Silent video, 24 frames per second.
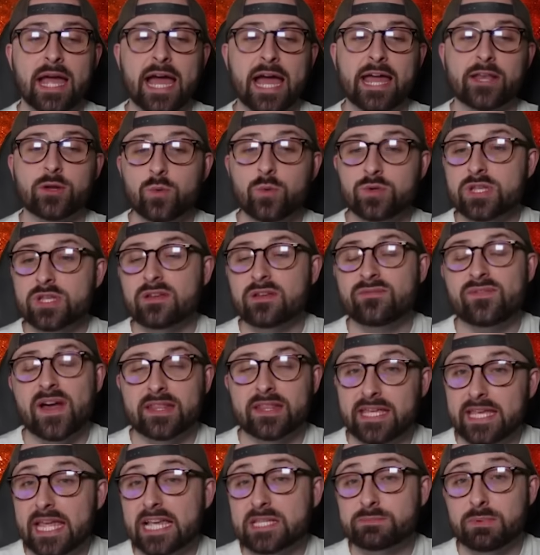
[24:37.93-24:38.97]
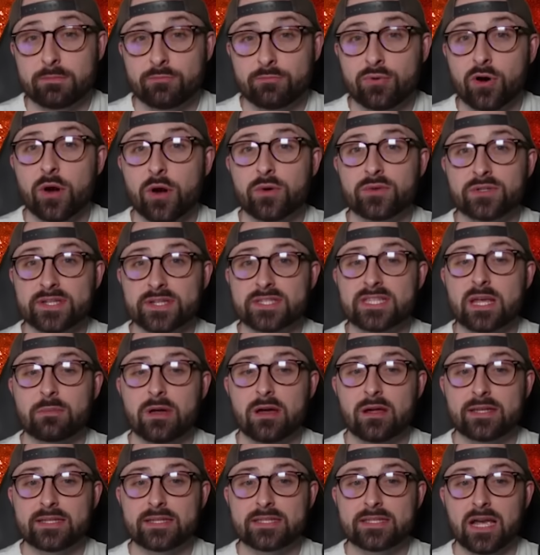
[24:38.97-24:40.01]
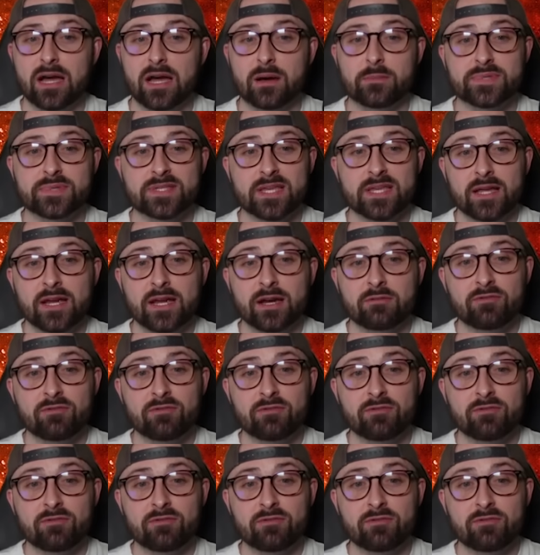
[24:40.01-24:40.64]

and also the fact that he has been prone to some early subs,